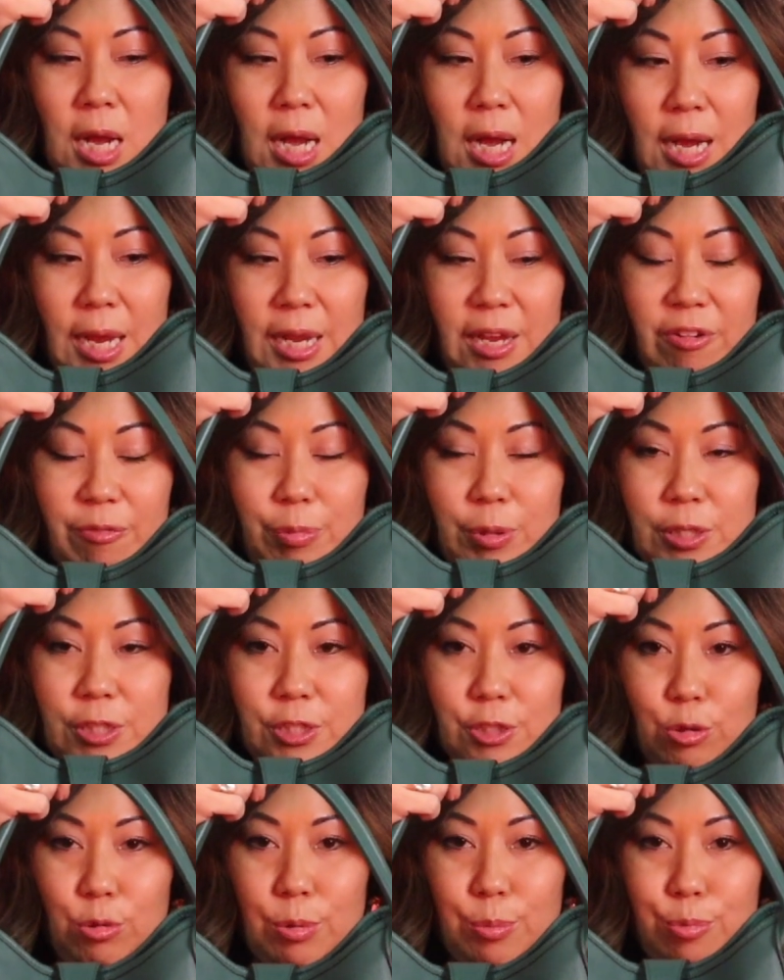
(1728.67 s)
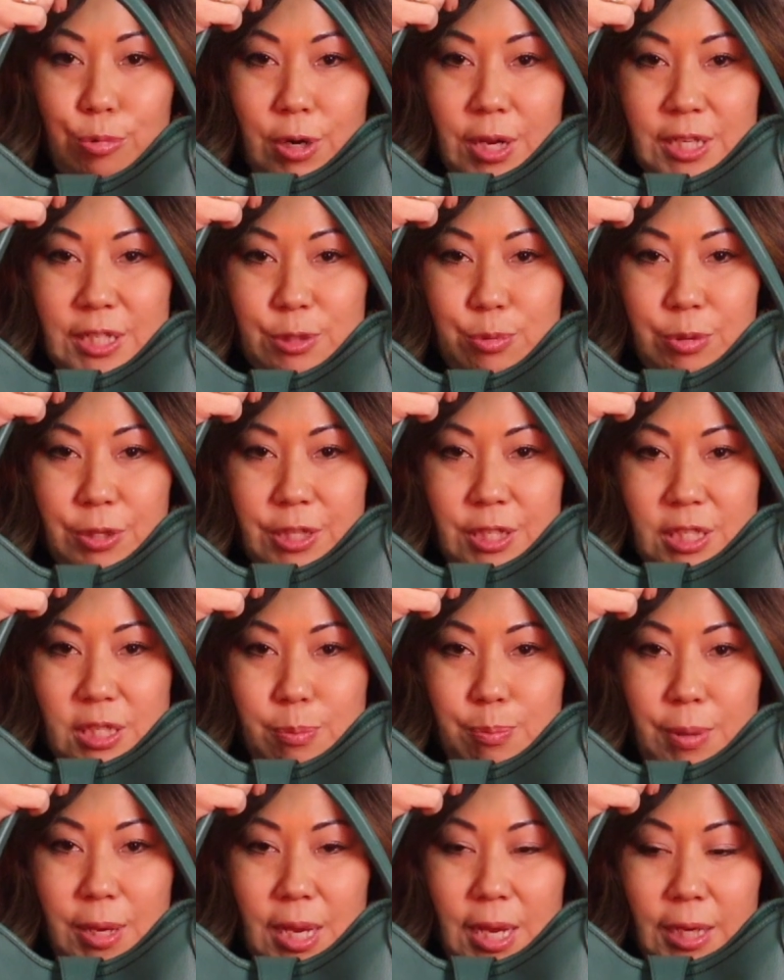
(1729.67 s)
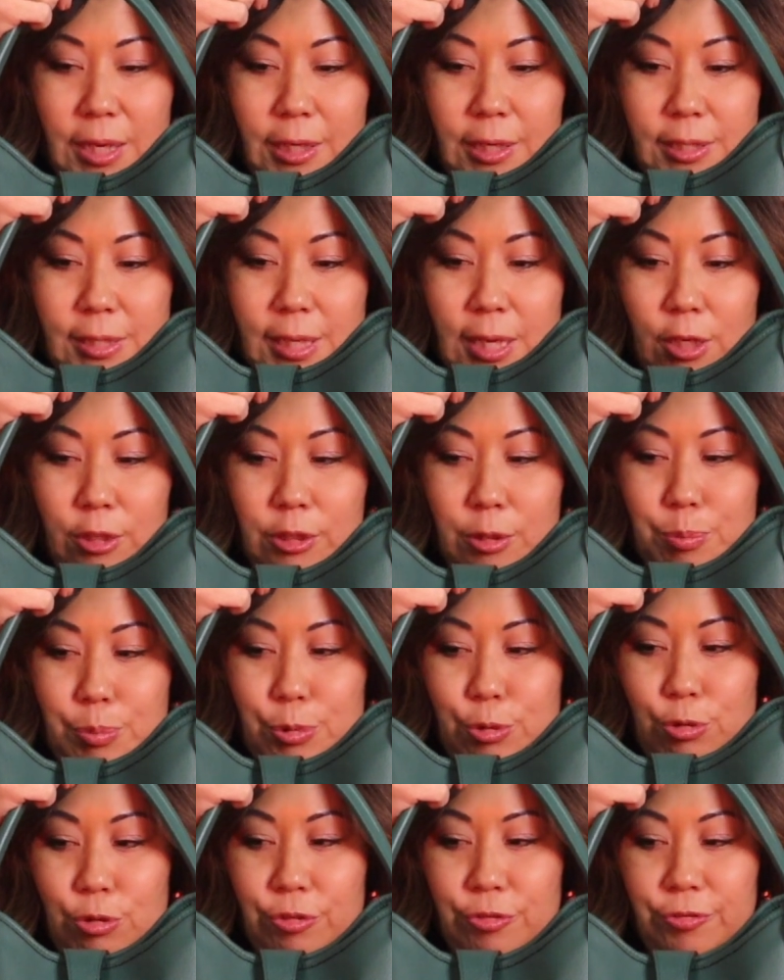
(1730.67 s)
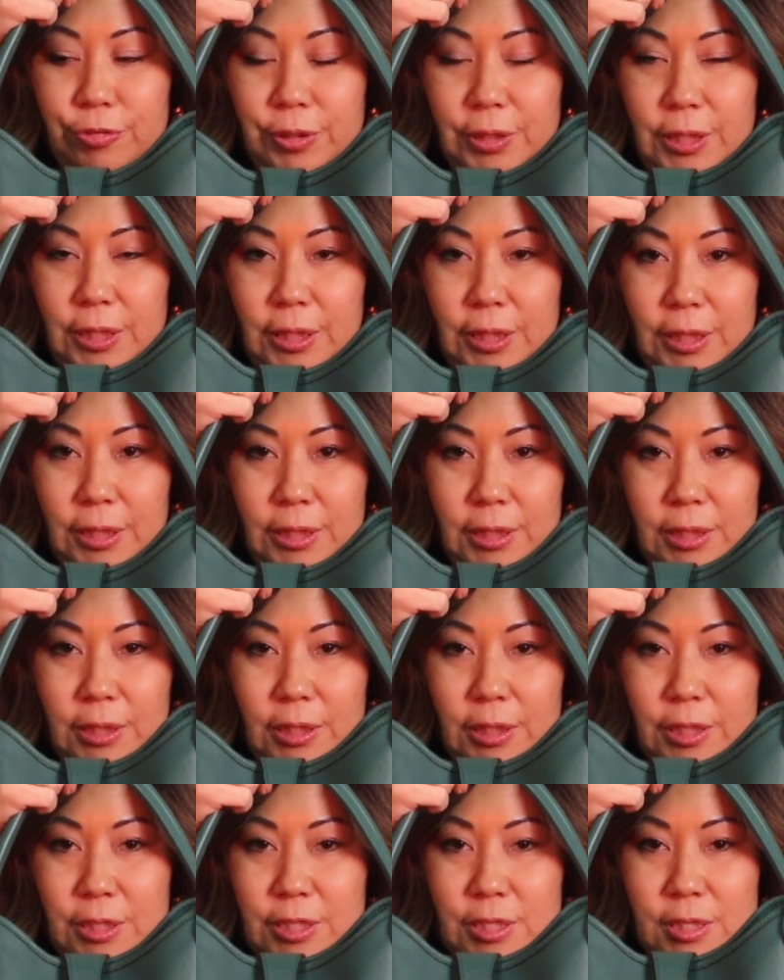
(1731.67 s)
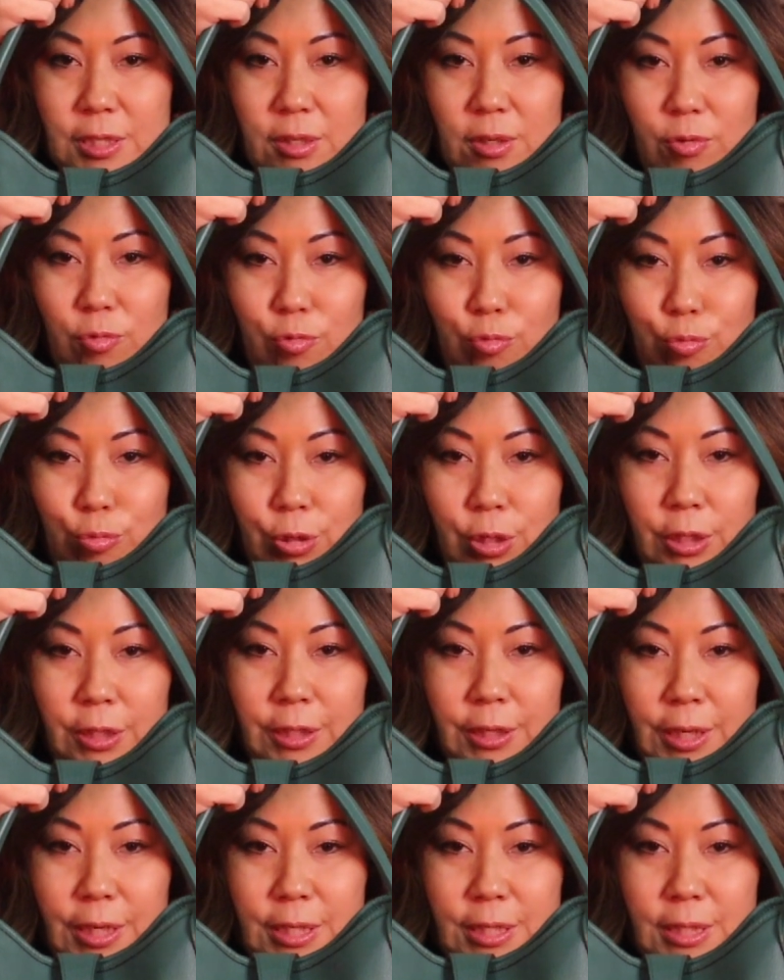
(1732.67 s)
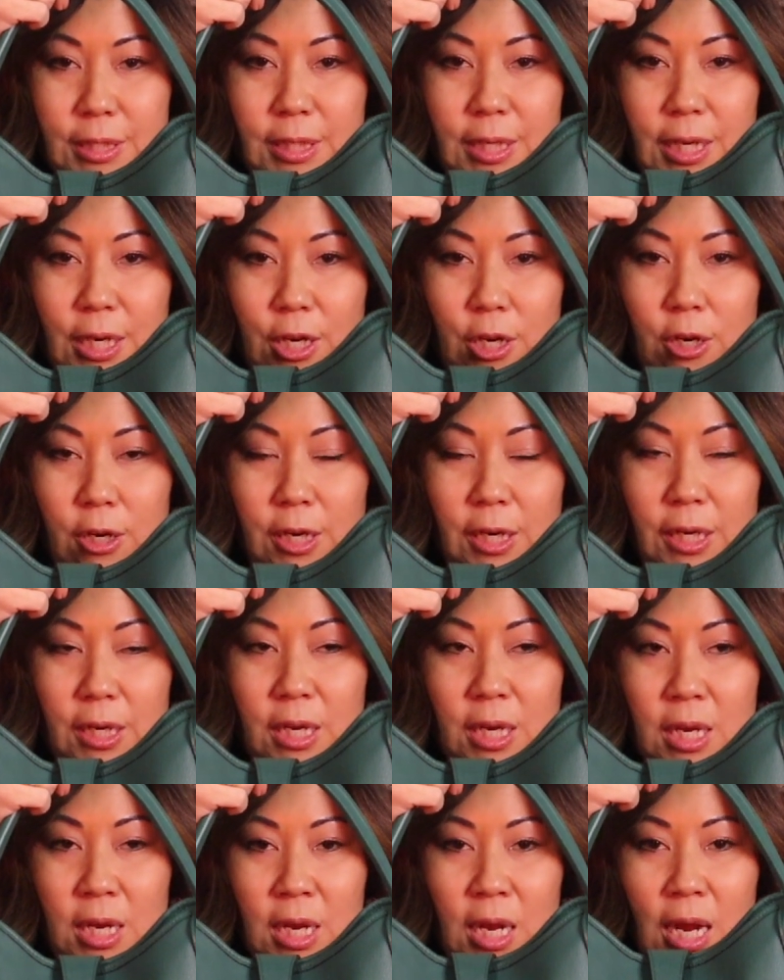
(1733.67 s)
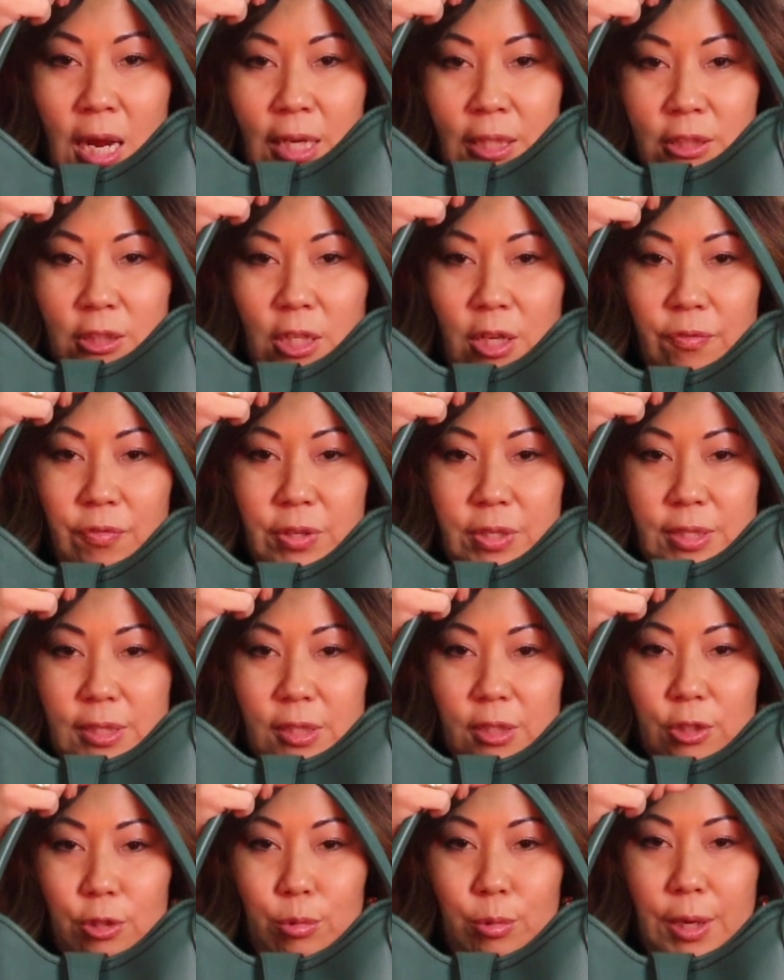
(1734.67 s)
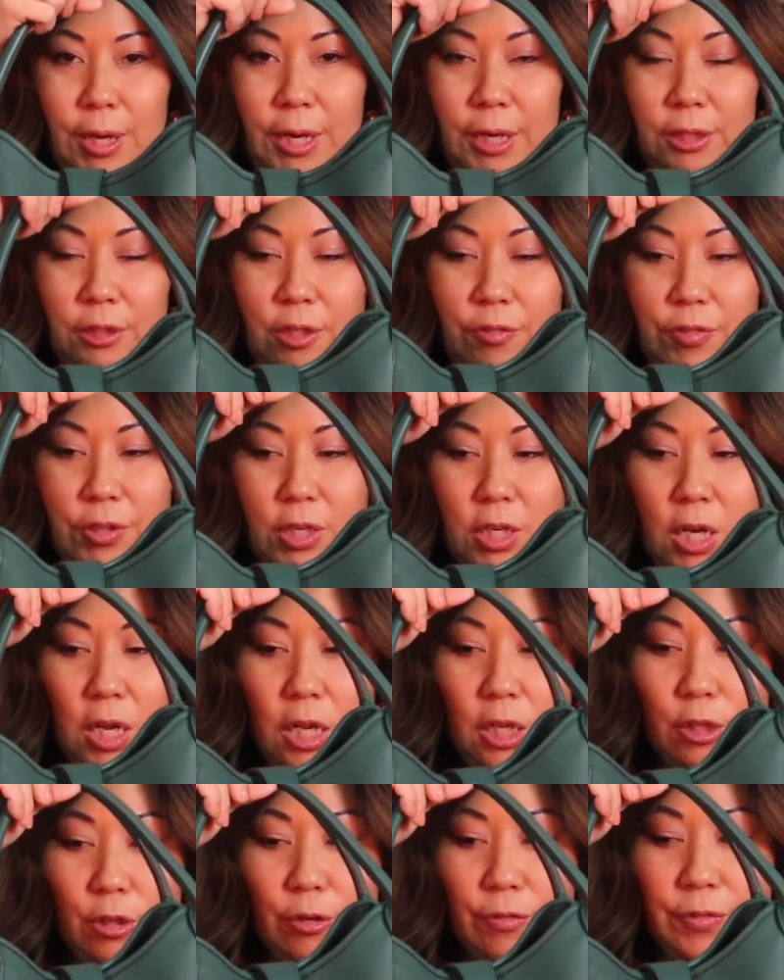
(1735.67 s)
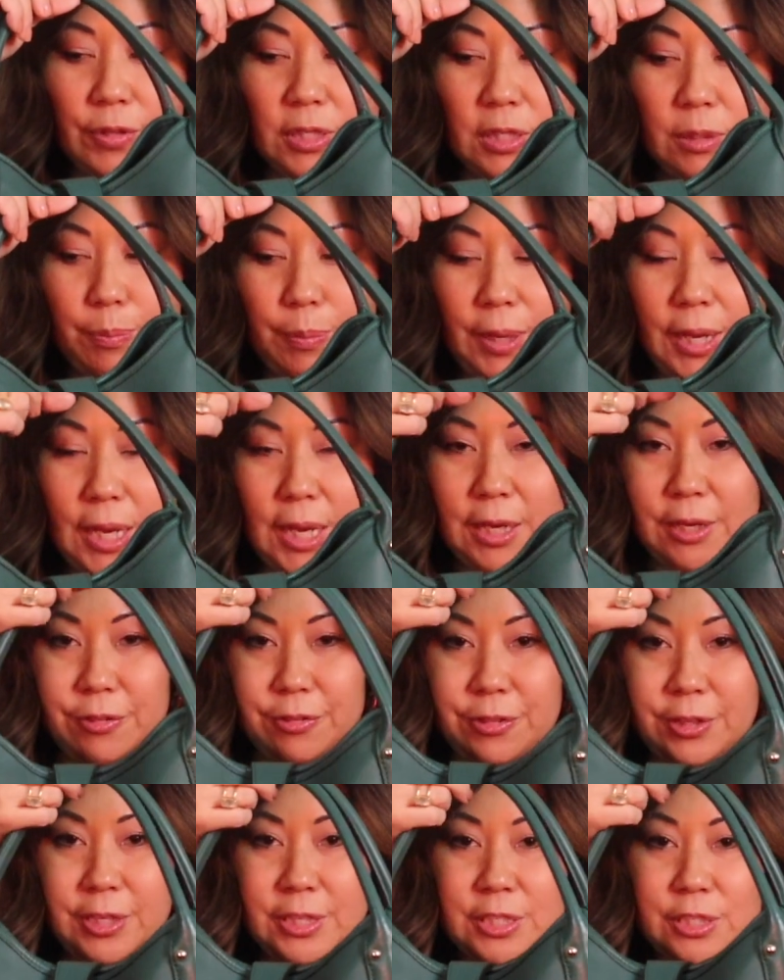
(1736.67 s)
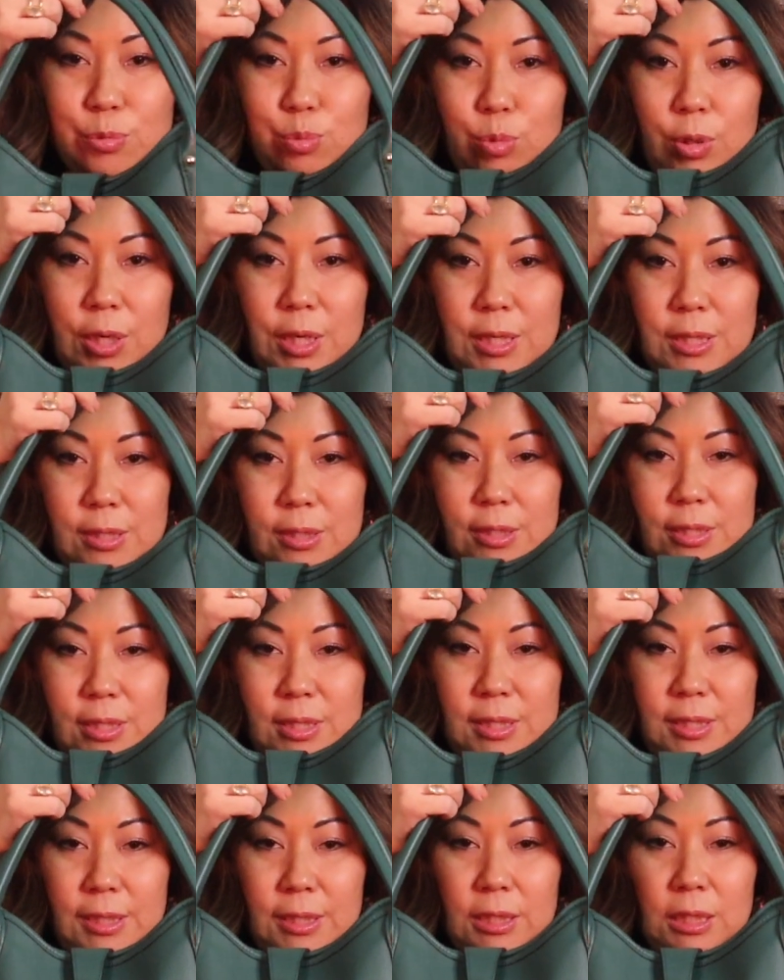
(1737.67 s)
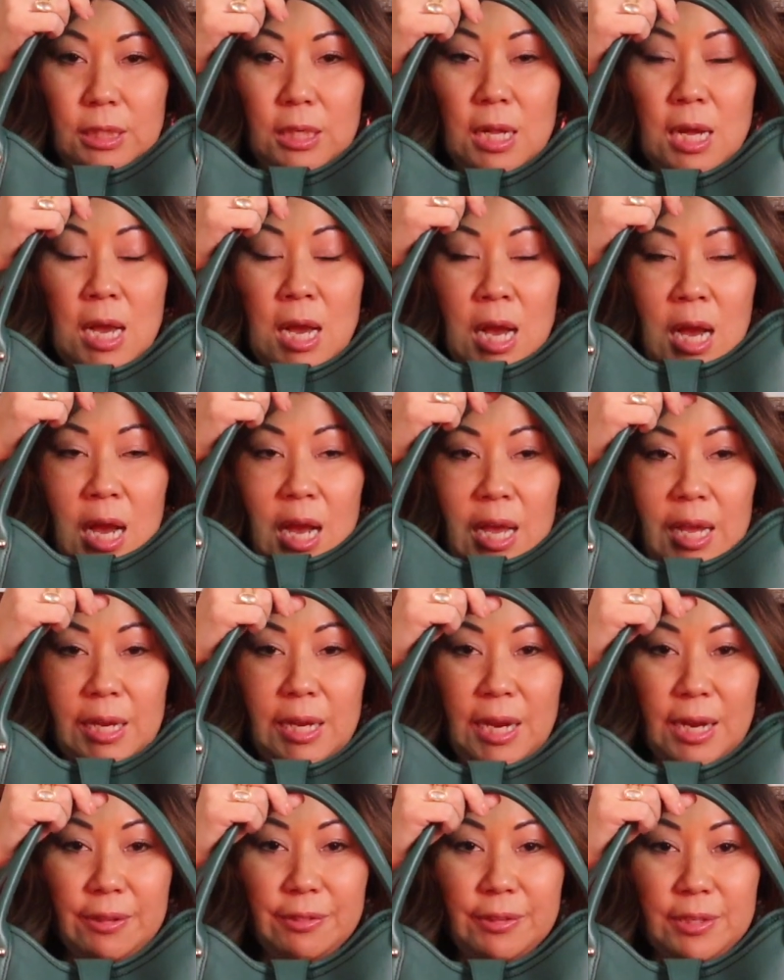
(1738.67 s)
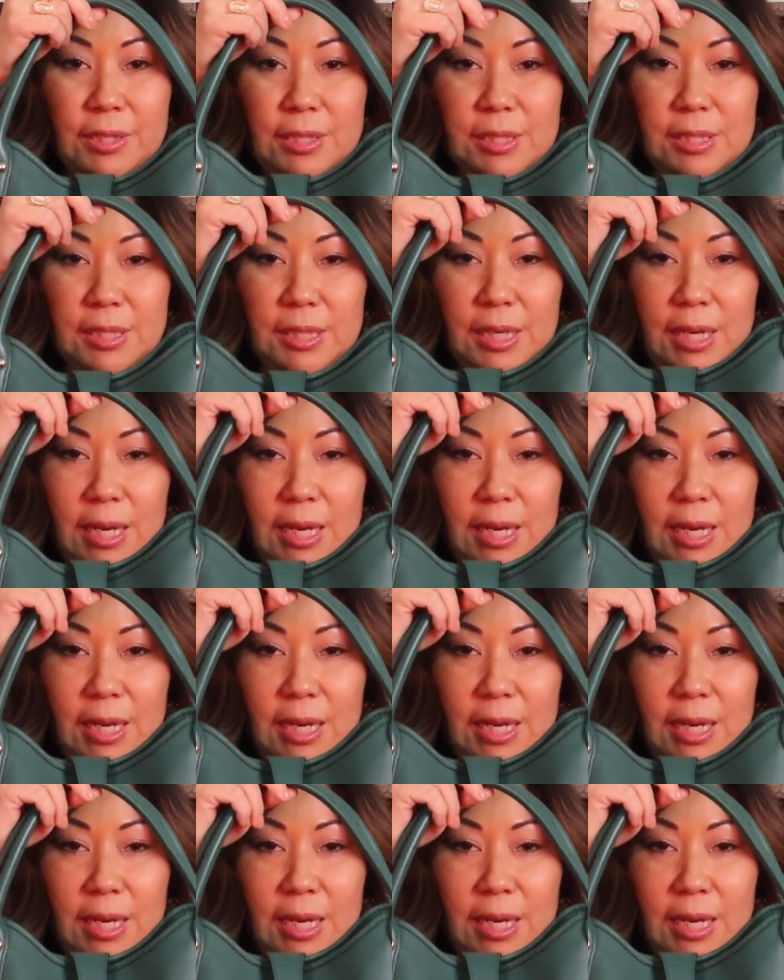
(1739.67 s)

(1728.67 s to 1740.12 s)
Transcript: I have been so impressed with this bag. It has held up beautifully. It is really nice to carry. I love the silhouette. I love the color of this bag. This was a steal. I got this